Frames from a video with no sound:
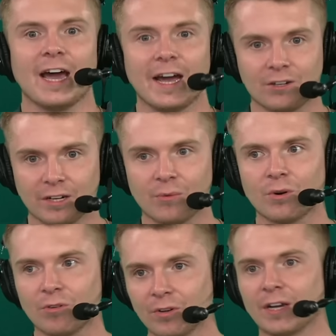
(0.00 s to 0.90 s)
aggregate,
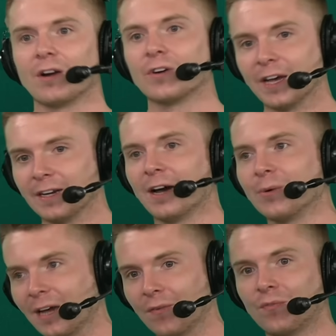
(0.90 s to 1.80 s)
where we're like, okay, now we
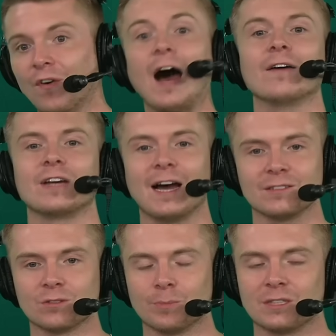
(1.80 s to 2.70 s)
got 5 guys
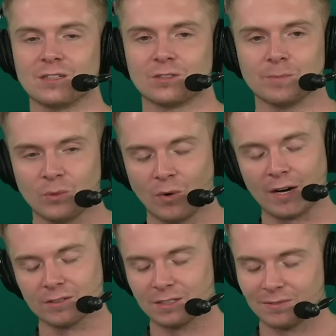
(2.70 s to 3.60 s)
who could potentially be
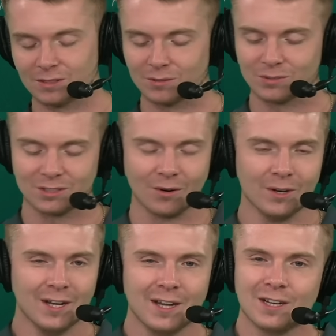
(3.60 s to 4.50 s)
wide receiver 2. So,
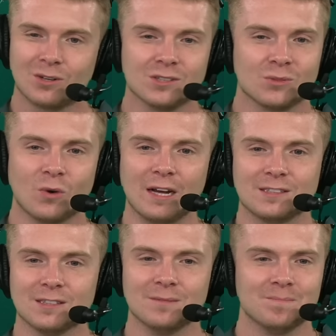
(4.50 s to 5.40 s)
Christian
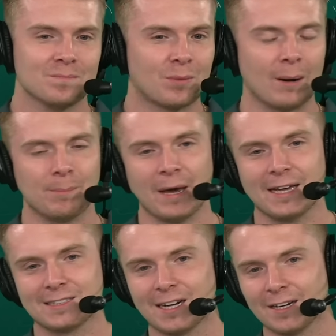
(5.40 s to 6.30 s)
Watson, probably
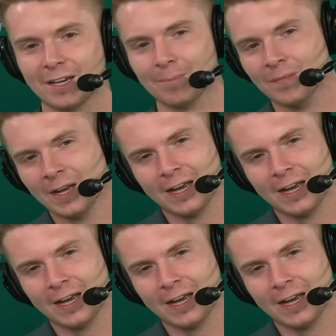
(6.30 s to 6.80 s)
pass on him.